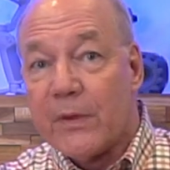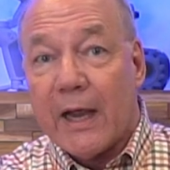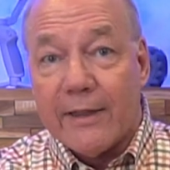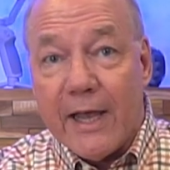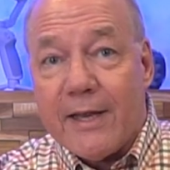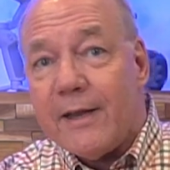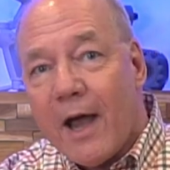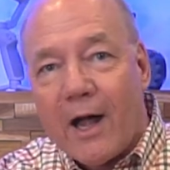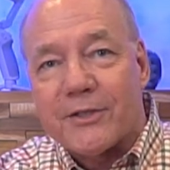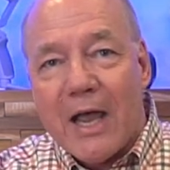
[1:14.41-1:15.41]
And then
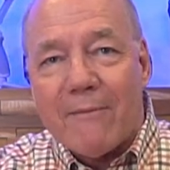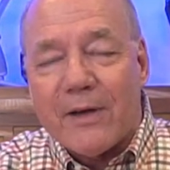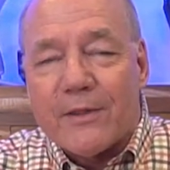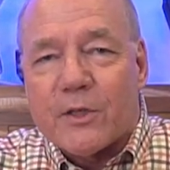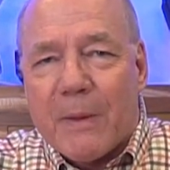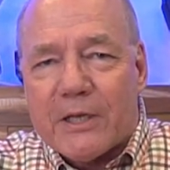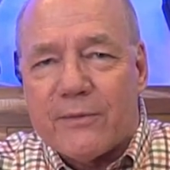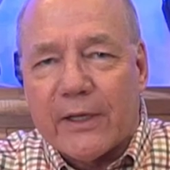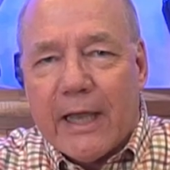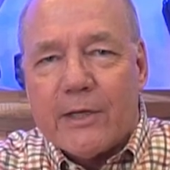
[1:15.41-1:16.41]
I'll dive into the
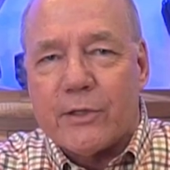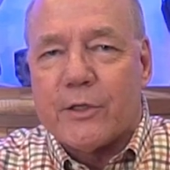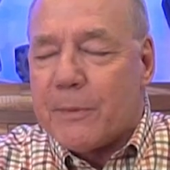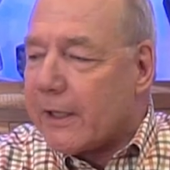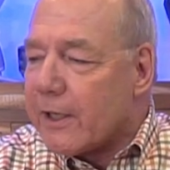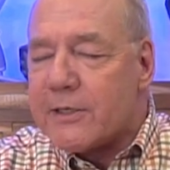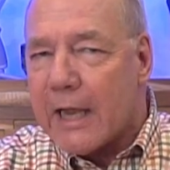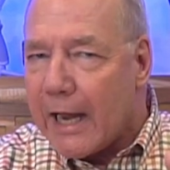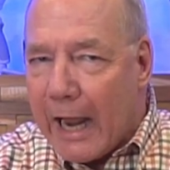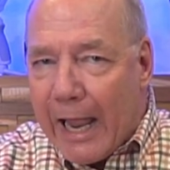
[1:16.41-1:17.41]
specifications, because
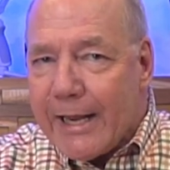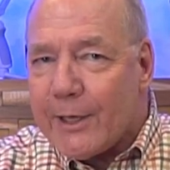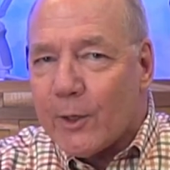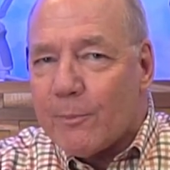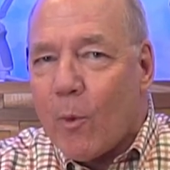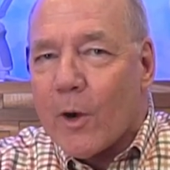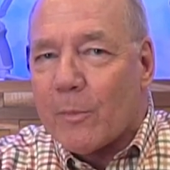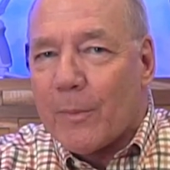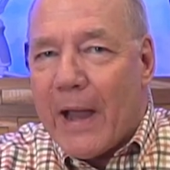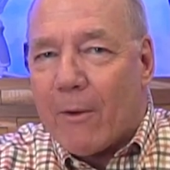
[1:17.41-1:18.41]
any good
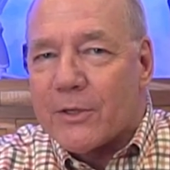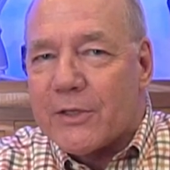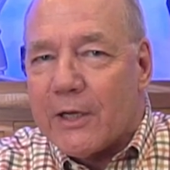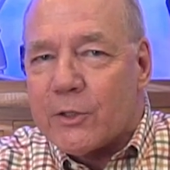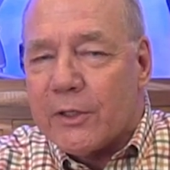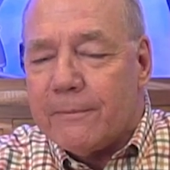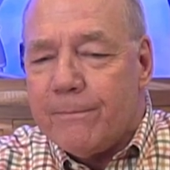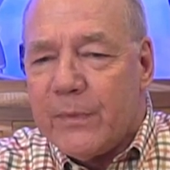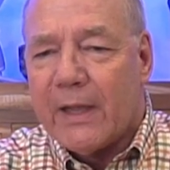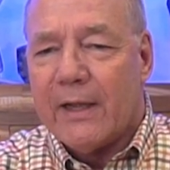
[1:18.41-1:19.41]
portable power station
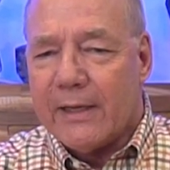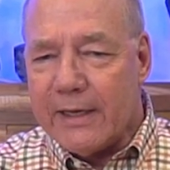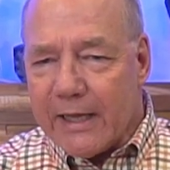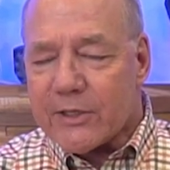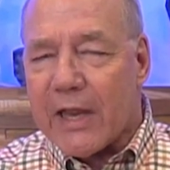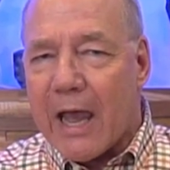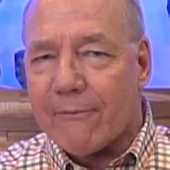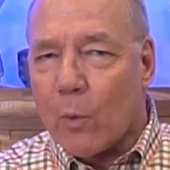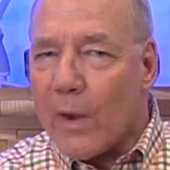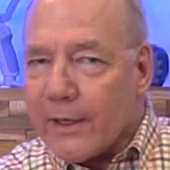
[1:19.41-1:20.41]
needs to have
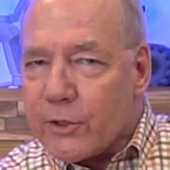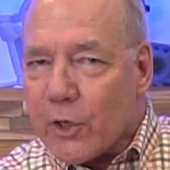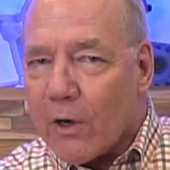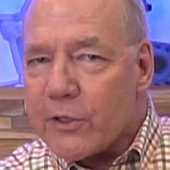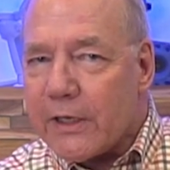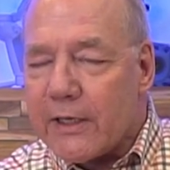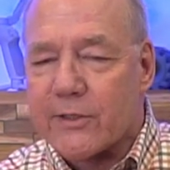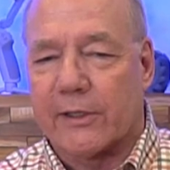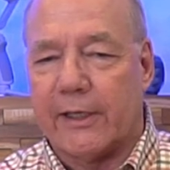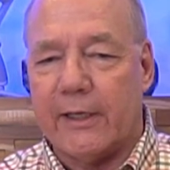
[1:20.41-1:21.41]
a way to charge it
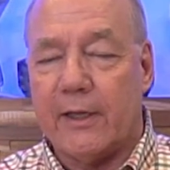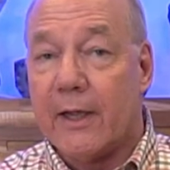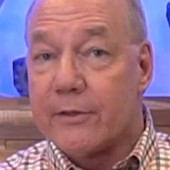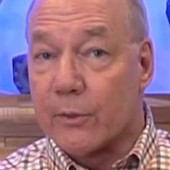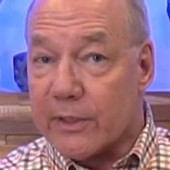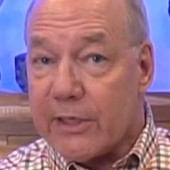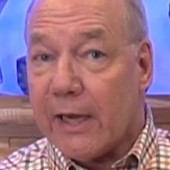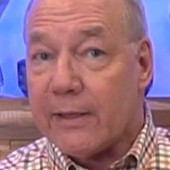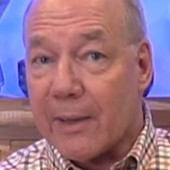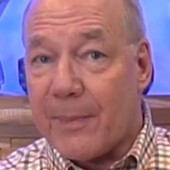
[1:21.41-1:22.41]
easily, to
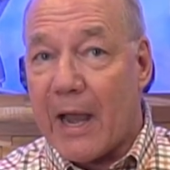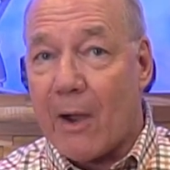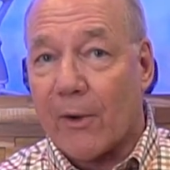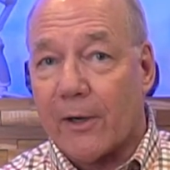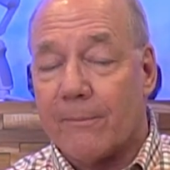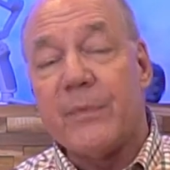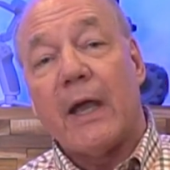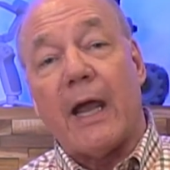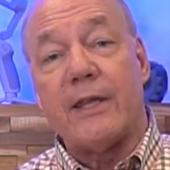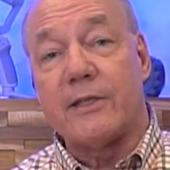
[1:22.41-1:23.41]
retain that power,
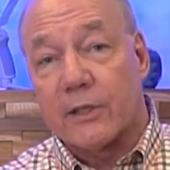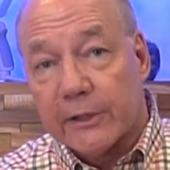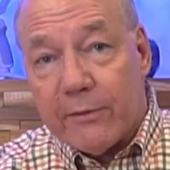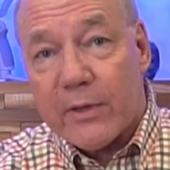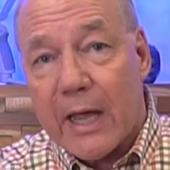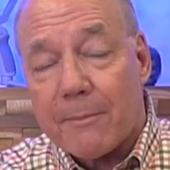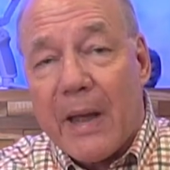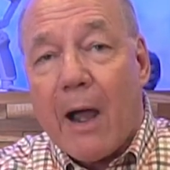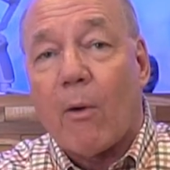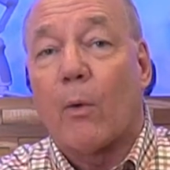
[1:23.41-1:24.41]
and then deliver that
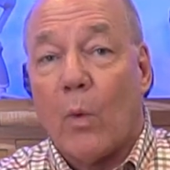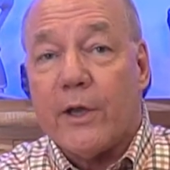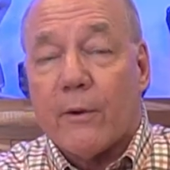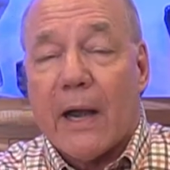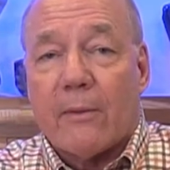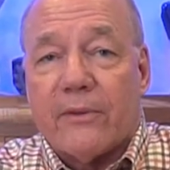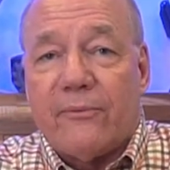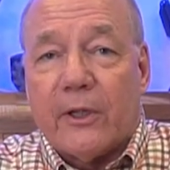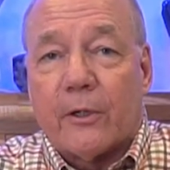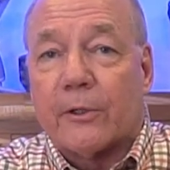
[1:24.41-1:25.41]
power when you're out in the
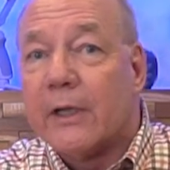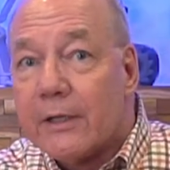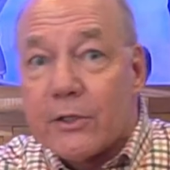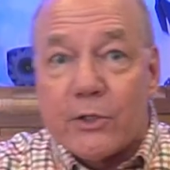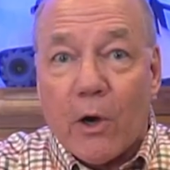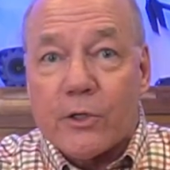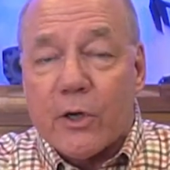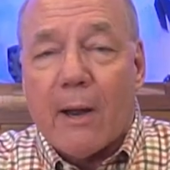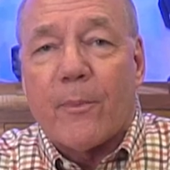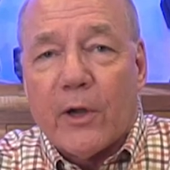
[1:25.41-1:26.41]
field to charge and
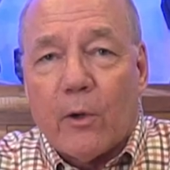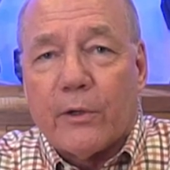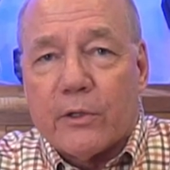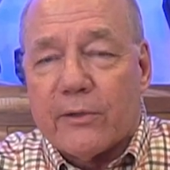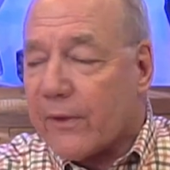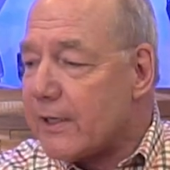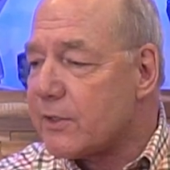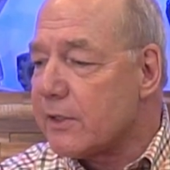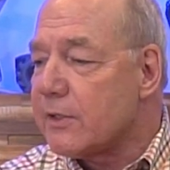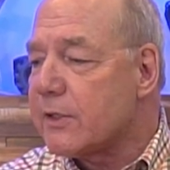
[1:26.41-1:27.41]
operate all your
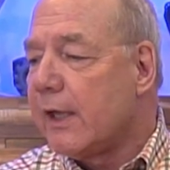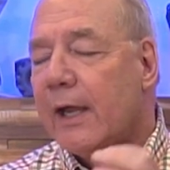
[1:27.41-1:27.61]
devices.